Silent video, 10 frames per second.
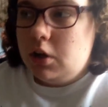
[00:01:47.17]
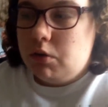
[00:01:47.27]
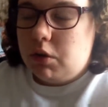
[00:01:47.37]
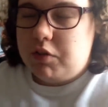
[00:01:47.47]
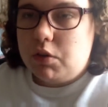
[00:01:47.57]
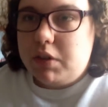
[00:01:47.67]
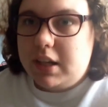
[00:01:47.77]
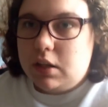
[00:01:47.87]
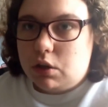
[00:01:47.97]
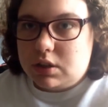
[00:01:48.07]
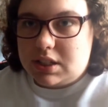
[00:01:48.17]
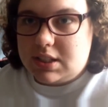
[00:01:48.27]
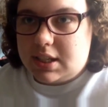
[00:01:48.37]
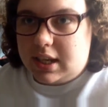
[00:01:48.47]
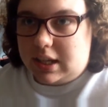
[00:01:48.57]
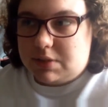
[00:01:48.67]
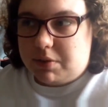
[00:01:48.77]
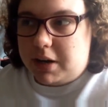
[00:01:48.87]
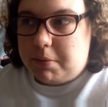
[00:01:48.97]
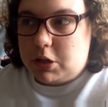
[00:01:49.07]
really looked into NYX
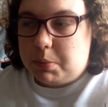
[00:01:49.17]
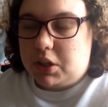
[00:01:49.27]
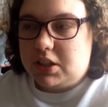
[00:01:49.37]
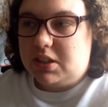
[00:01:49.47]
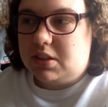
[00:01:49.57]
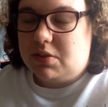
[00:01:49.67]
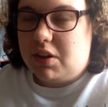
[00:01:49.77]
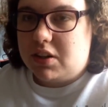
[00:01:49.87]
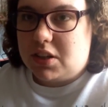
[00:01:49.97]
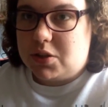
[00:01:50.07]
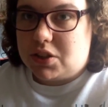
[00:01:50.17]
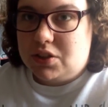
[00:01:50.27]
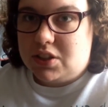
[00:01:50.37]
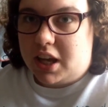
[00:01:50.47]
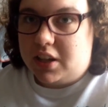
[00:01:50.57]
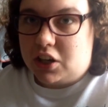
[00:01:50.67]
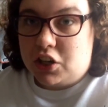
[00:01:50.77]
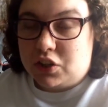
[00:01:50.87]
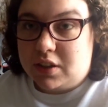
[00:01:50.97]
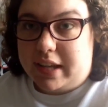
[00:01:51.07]
very much because as far as I was concerned, I
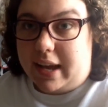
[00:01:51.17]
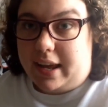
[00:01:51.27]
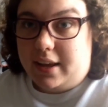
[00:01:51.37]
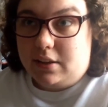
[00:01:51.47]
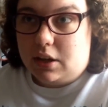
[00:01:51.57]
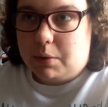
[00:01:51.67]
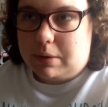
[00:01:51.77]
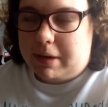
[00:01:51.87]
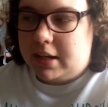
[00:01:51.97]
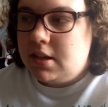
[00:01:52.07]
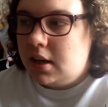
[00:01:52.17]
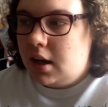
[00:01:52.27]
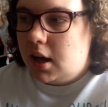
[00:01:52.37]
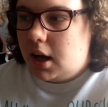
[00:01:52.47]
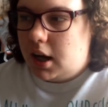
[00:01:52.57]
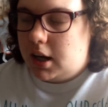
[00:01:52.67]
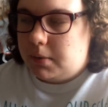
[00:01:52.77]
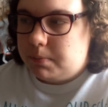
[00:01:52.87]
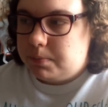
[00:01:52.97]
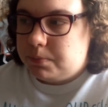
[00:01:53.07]
couldn't get it. You know what I mean?
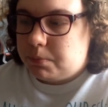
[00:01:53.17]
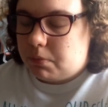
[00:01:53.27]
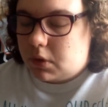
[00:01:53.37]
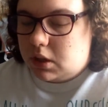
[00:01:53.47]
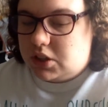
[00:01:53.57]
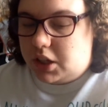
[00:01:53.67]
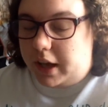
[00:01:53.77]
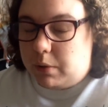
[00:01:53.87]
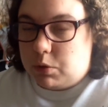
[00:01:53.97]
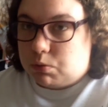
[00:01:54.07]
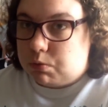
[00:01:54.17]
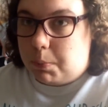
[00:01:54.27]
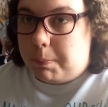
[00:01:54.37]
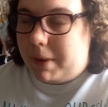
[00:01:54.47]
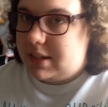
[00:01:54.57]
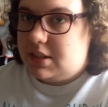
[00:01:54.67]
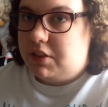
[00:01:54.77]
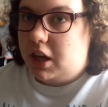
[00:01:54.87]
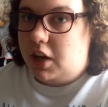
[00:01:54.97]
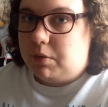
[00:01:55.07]
So yeah, it was
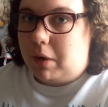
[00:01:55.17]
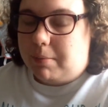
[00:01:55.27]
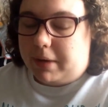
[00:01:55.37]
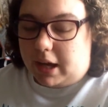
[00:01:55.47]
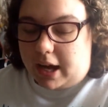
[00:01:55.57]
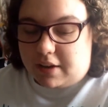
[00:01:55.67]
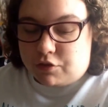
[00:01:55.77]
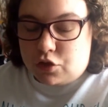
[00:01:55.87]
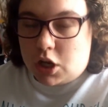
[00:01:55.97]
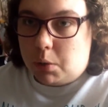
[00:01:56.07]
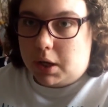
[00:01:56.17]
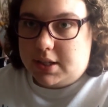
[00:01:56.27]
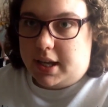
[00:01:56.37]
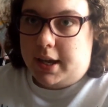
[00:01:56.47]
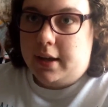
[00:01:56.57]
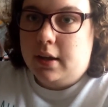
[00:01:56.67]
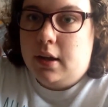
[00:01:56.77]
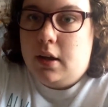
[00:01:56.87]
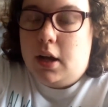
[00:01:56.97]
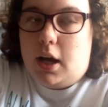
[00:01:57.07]
massively overwhelming. I have no idea
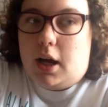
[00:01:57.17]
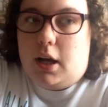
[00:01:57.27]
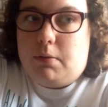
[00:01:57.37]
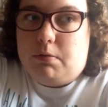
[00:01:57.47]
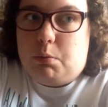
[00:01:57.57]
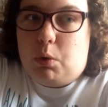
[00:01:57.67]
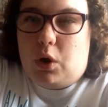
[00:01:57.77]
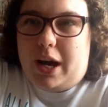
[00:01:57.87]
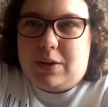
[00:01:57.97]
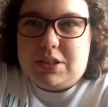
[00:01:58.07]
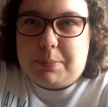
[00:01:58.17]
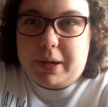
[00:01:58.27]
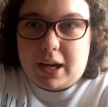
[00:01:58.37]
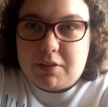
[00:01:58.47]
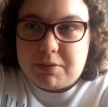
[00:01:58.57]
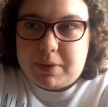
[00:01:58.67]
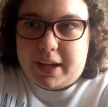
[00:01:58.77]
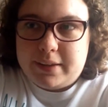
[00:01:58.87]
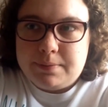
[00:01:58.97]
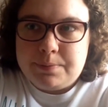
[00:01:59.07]
what else to pick up from there.